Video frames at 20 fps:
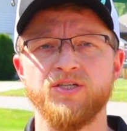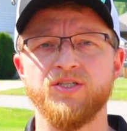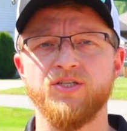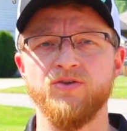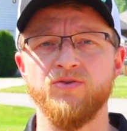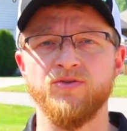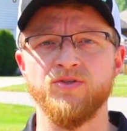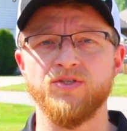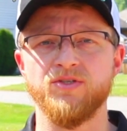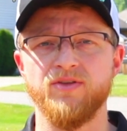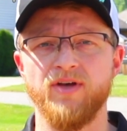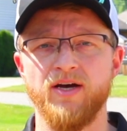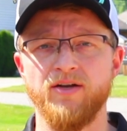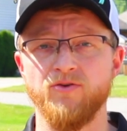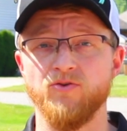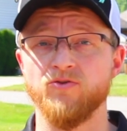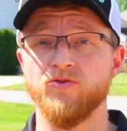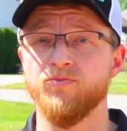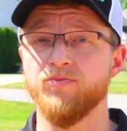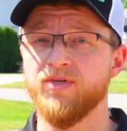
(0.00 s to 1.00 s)
students that
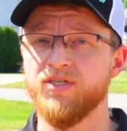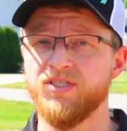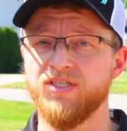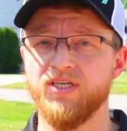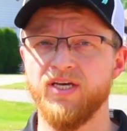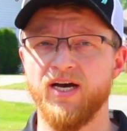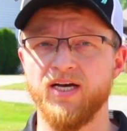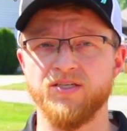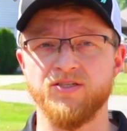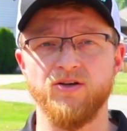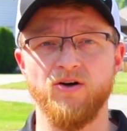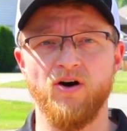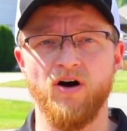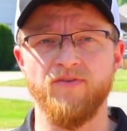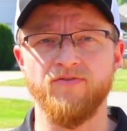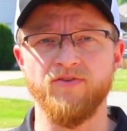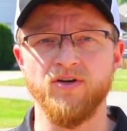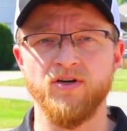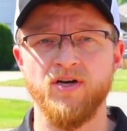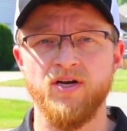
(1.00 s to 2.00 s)
Northern BC has to
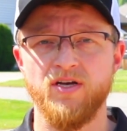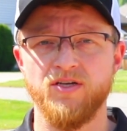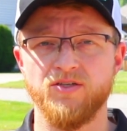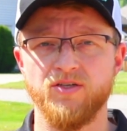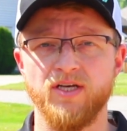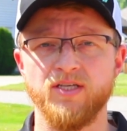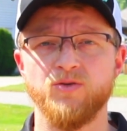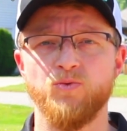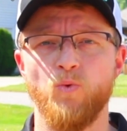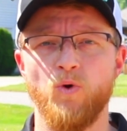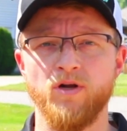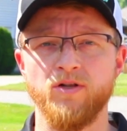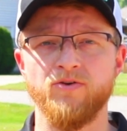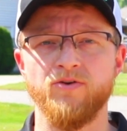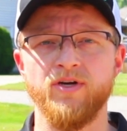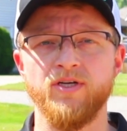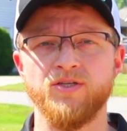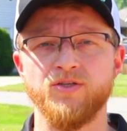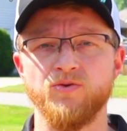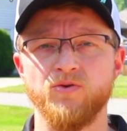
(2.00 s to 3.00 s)
offer. So that's one
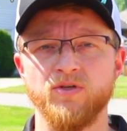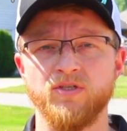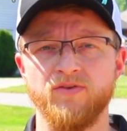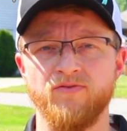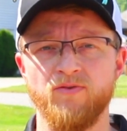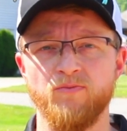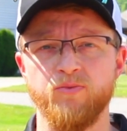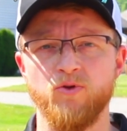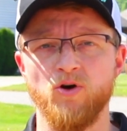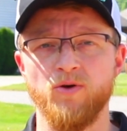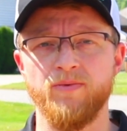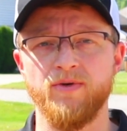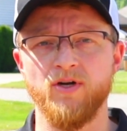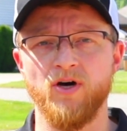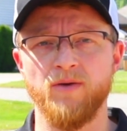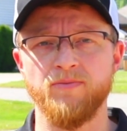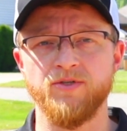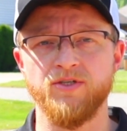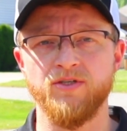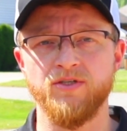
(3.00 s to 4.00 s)
great source of employment
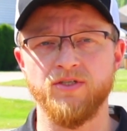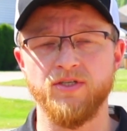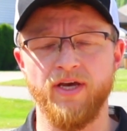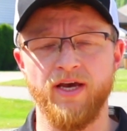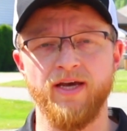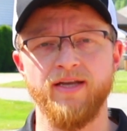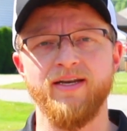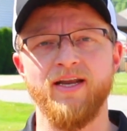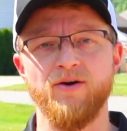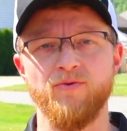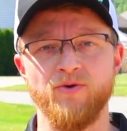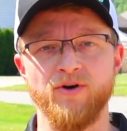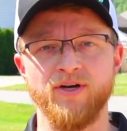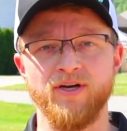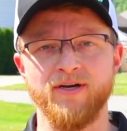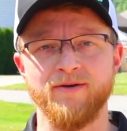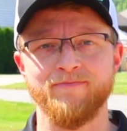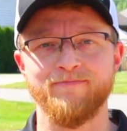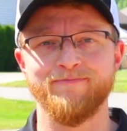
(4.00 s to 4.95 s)
options and networking.